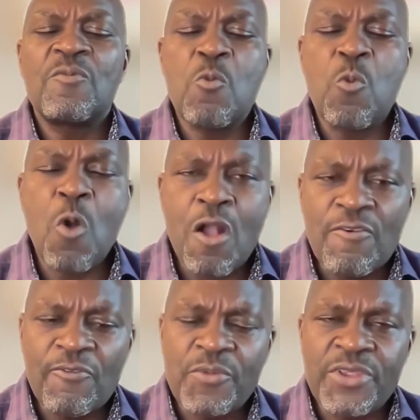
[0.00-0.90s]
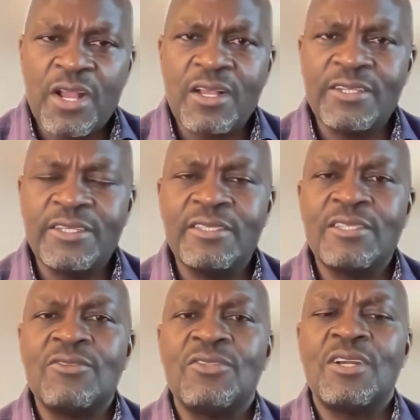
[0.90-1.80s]
Walk from
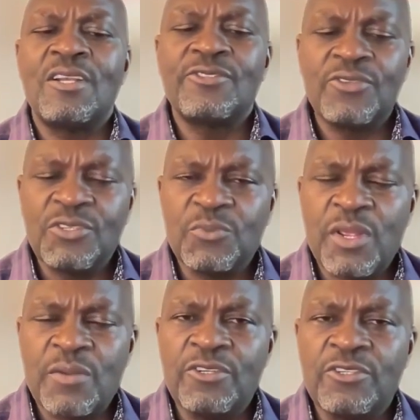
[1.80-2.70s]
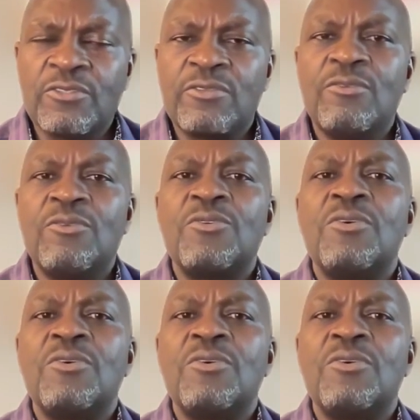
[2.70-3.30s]
Nyakajezi to Nyakasozi Primary School,